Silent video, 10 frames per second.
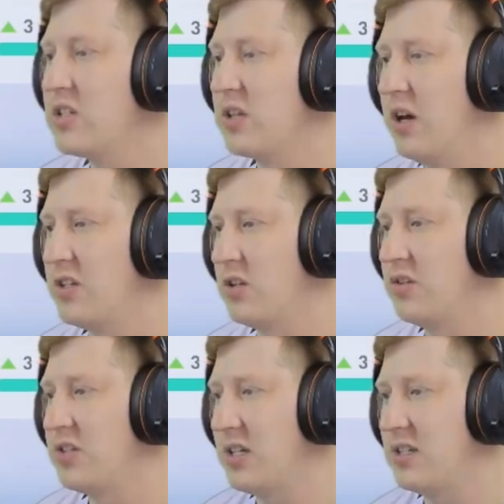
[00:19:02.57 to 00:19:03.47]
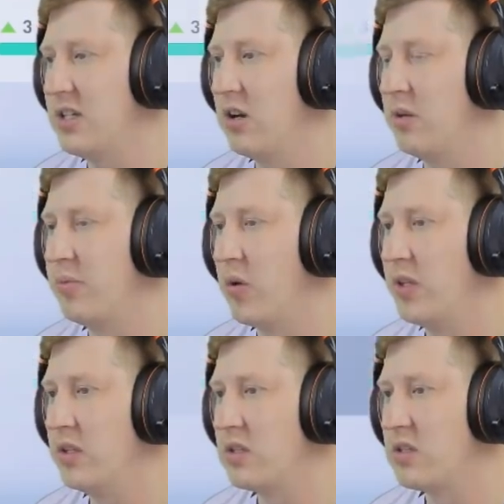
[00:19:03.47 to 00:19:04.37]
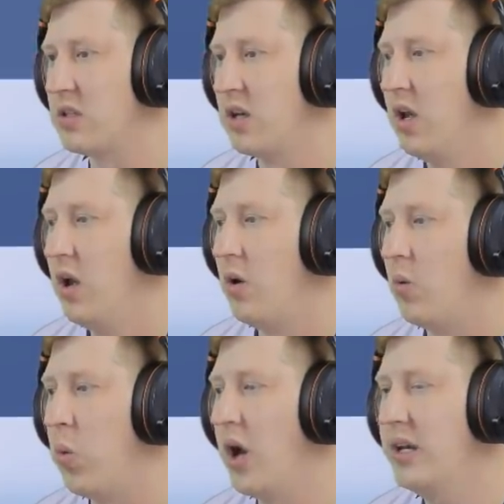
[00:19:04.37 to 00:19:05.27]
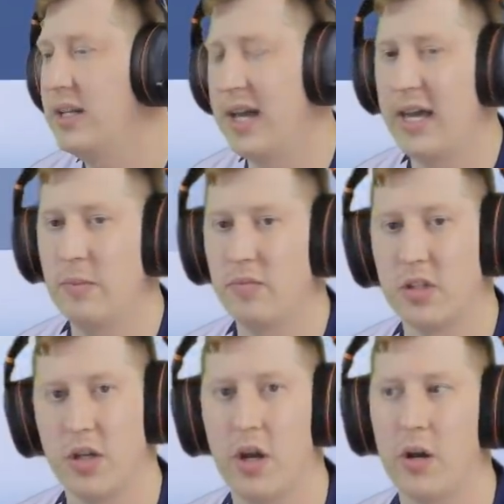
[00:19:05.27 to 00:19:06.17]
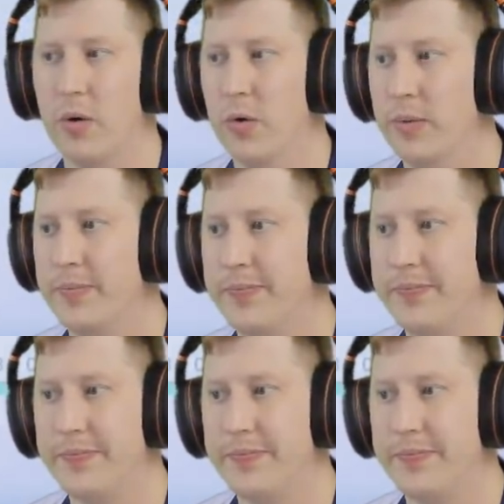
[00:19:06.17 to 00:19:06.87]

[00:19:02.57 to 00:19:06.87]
Three sides on 69 points. One game to go.